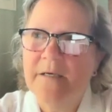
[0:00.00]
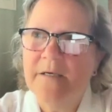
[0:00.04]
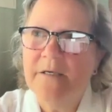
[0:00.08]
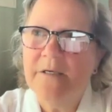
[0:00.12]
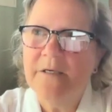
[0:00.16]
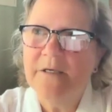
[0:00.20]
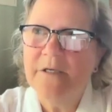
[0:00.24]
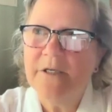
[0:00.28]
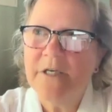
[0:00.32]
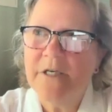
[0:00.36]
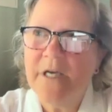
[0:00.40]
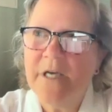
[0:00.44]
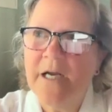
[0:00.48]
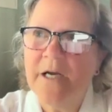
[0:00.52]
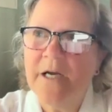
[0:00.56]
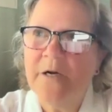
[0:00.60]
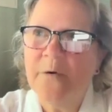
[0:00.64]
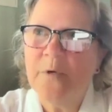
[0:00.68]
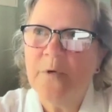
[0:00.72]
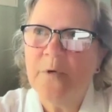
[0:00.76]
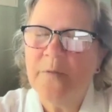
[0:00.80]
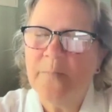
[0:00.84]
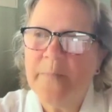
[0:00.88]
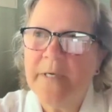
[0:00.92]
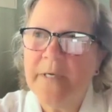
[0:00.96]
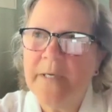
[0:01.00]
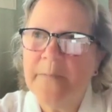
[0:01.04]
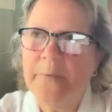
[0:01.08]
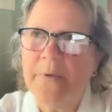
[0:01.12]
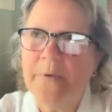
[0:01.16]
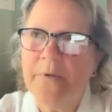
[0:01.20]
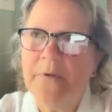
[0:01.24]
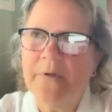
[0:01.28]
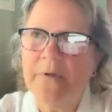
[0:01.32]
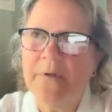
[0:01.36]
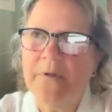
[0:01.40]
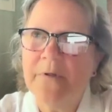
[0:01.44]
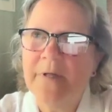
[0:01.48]
share with
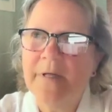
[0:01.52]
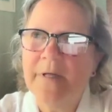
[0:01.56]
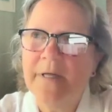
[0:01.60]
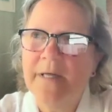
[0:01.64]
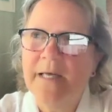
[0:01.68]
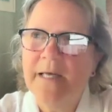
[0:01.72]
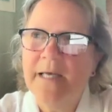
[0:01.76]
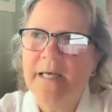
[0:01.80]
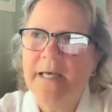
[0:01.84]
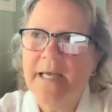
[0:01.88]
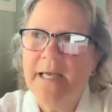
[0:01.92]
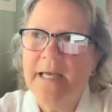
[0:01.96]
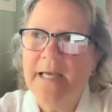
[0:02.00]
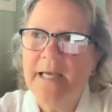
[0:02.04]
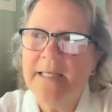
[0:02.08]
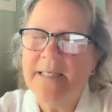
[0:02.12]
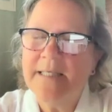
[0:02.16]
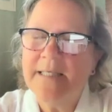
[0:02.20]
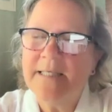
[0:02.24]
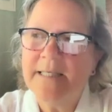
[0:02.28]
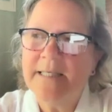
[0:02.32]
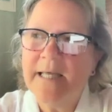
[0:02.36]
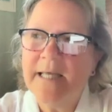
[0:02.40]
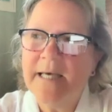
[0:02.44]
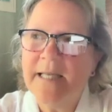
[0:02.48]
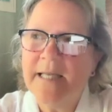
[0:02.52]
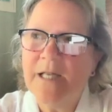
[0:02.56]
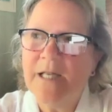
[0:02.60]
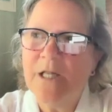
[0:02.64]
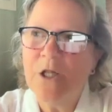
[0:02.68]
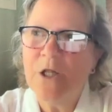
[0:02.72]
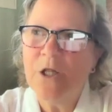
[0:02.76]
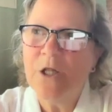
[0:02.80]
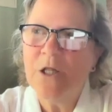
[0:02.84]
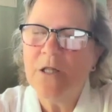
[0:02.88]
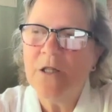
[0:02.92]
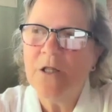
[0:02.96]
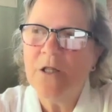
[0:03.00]
people it's that
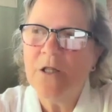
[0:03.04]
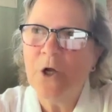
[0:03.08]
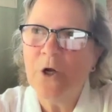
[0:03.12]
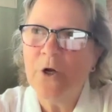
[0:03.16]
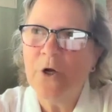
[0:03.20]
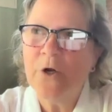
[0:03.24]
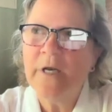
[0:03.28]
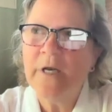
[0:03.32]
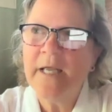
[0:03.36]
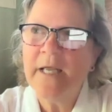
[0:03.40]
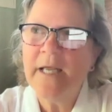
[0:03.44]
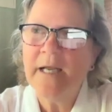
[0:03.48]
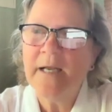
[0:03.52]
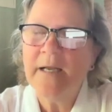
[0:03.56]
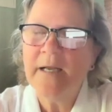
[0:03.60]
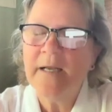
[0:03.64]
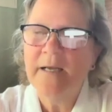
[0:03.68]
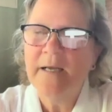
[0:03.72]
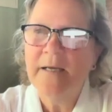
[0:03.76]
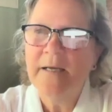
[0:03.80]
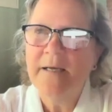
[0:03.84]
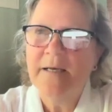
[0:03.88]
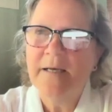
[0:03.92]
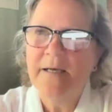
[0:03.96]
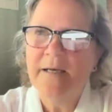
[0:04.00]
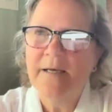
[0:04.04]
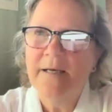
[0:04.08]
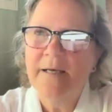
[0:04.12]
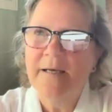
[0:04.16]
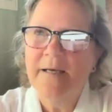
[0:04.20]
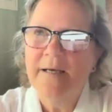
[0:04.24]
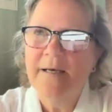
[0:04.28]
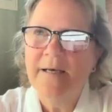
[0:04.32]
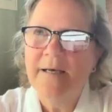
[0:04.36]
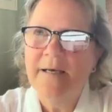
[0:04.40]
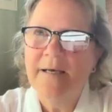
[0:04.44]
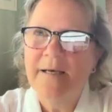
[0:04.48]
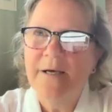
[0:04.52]
learning
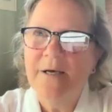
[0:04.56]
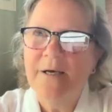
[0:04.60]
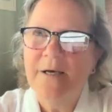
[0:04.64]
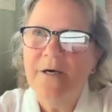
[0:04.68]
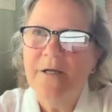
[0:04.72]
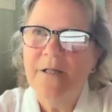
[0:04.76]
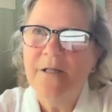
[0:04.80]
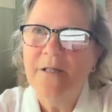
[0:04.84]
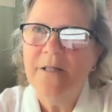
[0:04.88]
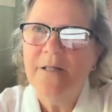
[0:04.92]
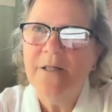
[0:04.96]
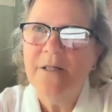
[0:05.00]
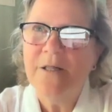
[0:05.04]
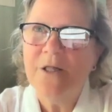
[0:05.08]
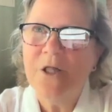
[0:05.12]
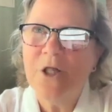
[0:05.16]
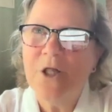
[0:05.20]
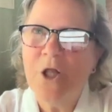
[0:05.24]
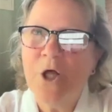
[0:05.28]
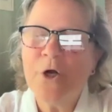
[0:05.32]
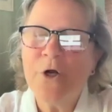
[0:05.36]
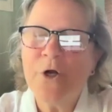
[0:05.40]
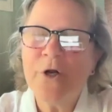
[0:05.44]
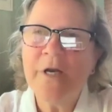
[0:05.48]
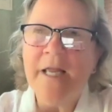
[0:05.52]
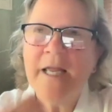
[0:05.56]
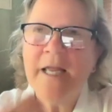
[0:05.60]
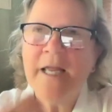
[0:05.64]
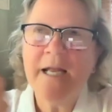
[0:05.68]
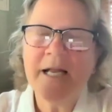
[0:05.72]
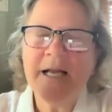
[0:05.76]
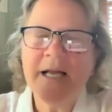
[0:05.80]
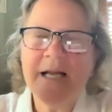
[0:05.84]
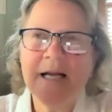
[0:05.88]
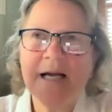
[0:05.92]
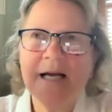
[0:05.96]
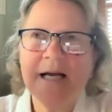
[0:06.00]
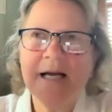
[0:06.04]

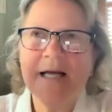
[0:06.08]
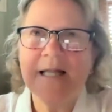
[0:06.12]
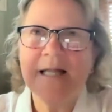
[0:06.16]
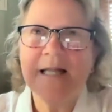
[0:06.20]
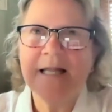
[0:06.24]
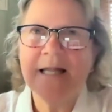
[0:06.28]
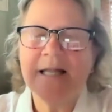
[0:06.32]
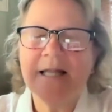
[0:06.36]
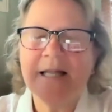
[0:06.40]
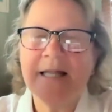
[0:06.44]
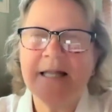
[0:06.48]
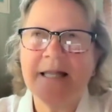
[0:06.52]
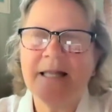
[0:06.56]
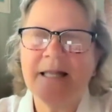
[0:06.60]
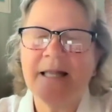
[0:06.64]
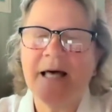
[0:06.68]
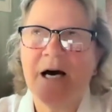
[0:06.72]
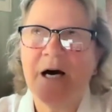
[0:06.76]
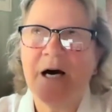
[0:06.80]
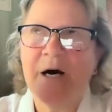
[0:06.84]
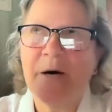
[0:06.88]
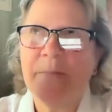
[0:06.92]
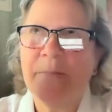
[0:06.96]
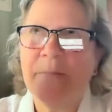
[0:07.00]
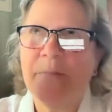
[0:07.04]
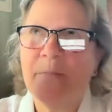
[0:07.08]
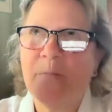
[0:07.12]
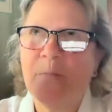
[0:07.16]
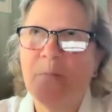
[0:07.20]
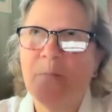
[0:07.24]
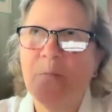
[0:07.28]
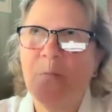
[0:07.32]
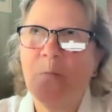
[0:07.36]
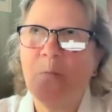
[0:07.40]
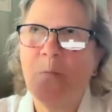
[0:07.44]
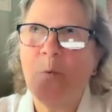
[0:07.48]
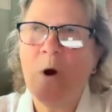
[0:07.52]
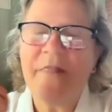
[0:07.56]
learning um,
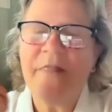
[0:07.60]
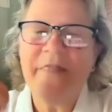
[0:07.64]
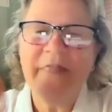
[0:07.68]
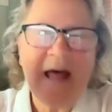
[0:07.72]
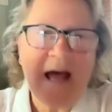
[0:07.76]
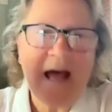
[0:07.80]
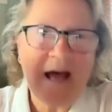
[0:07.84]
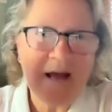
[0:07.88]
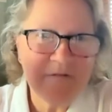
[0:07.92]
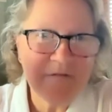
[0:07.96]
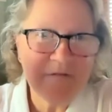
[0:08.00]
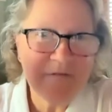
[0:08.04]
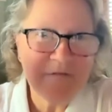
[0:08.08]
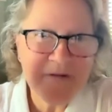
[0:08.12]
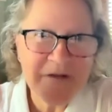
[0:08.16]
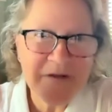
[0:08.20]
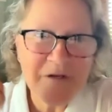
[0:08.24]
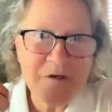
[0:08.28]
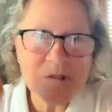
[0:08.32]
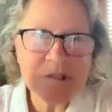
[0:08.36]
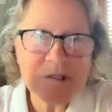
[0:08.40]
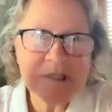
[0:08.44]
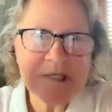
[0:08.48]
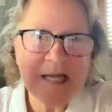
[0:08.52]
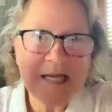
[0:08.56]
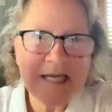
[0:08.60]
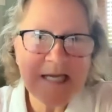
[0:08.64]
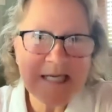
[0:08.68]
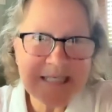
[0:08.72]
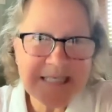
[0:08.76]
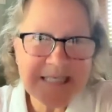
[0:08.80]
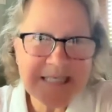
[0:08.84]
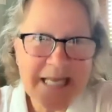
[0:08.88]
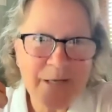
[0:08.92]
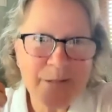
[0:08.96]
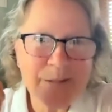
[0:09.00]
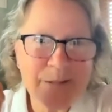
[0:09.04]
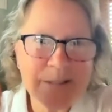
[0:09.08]
what that feels like,
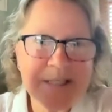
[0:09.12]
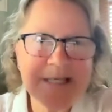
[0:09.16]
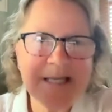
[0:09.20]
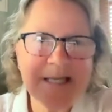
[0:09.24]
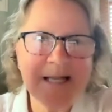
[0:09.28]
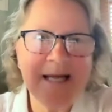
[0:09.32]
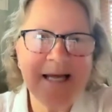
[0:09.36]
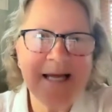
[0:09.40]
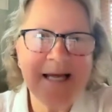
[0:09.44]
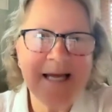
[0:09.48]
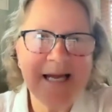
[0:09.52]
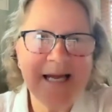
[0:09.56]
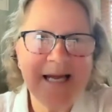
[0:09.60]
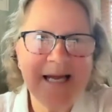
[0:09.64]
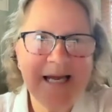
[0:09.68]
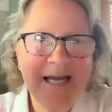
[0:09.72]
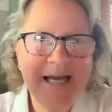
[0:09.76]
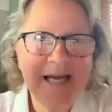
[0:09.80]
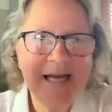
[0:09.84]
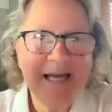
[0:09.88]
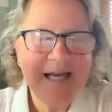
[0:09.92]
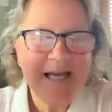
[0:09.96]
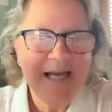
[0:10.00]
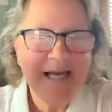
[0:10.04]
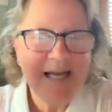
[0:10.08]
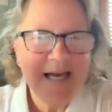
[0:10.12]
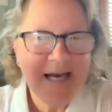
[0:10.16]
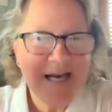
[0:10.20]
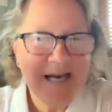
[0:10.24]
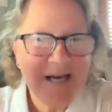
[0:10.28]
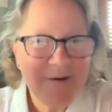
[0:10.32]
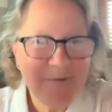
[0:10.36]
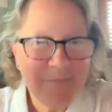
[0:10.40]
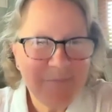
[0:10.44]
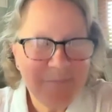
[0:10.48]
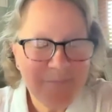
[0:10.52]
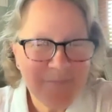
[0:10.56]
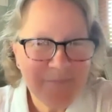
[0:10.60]
sounds like,
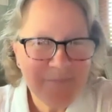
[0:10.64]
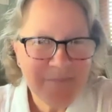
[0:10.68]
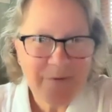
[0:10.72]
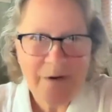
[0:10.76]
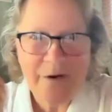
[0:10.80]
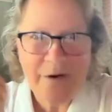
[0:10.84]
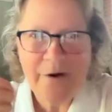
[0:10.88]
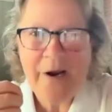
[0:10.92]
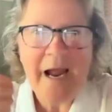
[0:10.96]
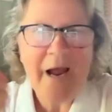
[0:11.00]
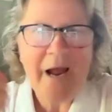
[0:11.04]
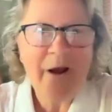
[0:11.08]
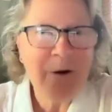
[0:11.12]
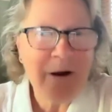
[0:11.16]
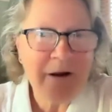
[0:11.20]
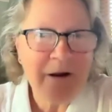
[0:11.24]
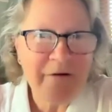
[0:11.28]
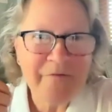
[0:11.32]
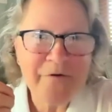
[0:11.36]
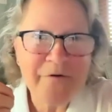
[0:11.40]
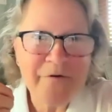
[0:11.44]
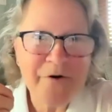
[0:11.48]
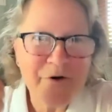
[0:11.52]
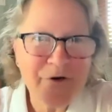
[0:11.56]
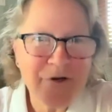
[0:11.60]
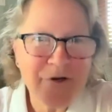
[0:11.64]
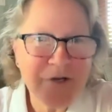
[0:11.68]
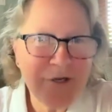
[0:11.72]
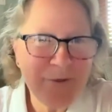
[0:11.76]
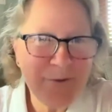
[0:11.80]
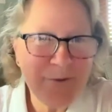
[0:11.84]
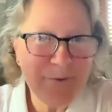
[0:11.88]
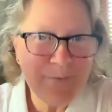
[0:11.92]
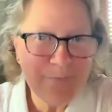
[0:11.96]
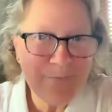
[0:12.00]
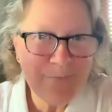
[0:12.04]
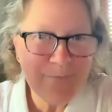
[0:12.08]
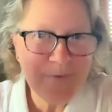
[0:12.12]
or however
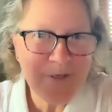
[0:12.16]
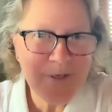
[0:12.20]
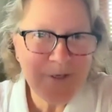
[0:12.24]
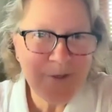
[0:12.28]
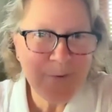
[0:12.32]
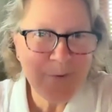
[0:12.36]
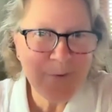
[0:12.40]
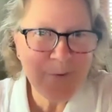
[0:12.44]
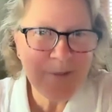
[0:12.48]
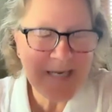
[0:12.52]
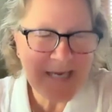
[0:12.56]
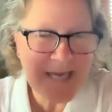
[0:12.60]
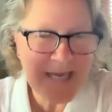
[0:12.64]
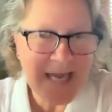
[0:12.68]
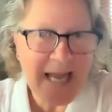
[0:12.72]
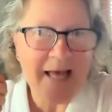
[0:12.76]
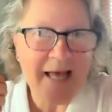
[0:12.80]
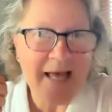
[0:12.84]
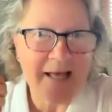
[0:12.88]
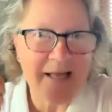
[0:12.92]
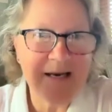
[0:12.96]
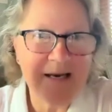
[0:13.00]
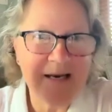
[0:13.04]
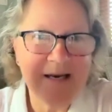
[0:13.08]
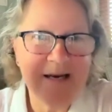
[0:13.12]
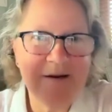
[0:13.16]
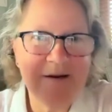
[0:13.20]
you you get